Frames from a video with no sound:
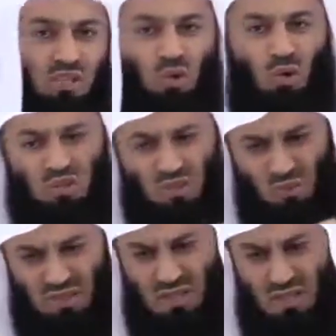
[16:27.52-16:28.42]
is your
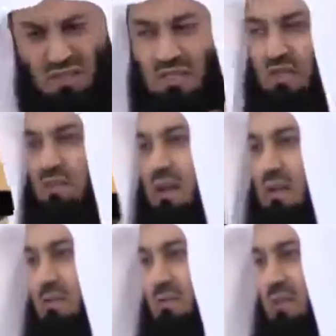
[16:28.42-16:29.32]
duty is the
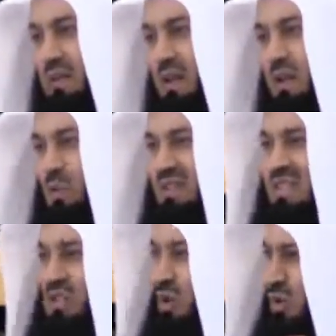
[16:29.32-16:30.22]
farad.
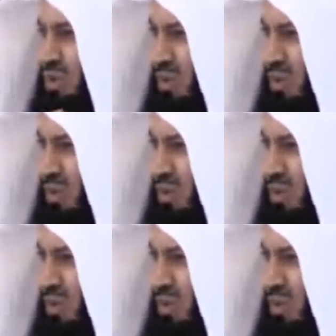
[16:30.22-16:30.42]
What is your